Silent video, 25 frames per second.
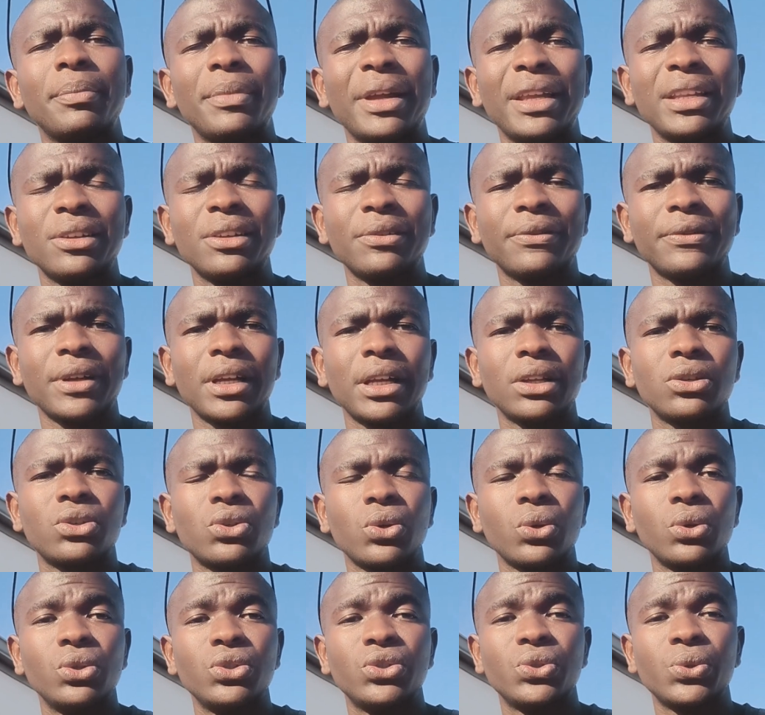might have
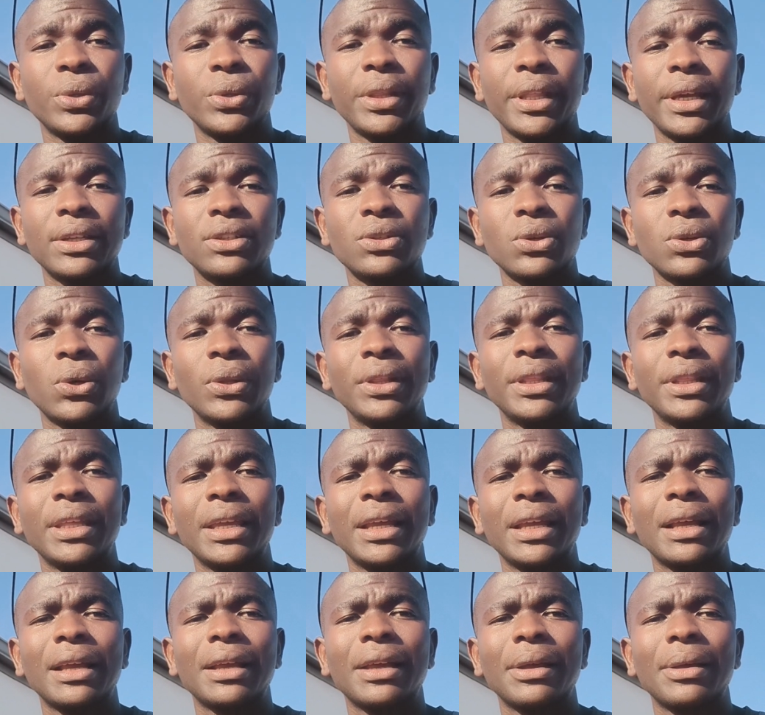told you that on
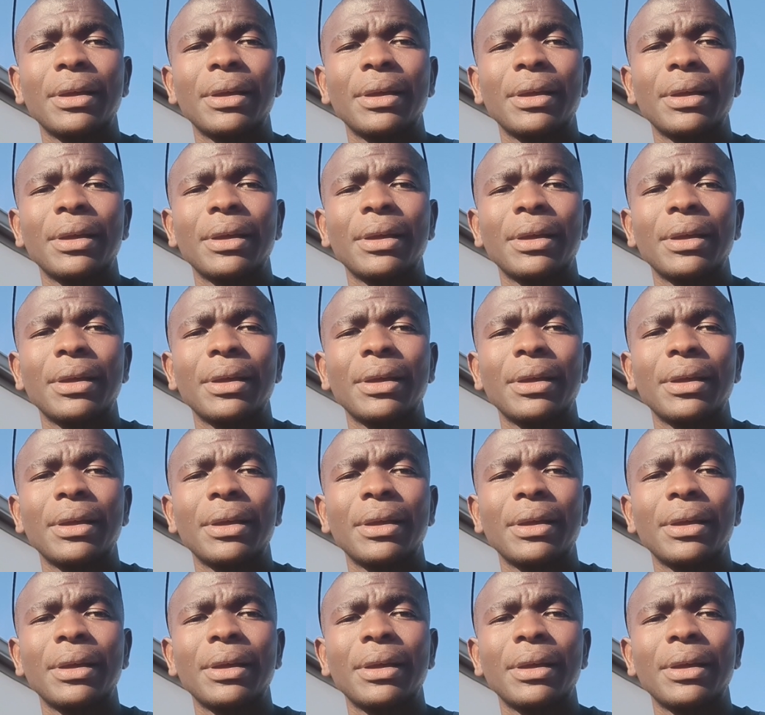the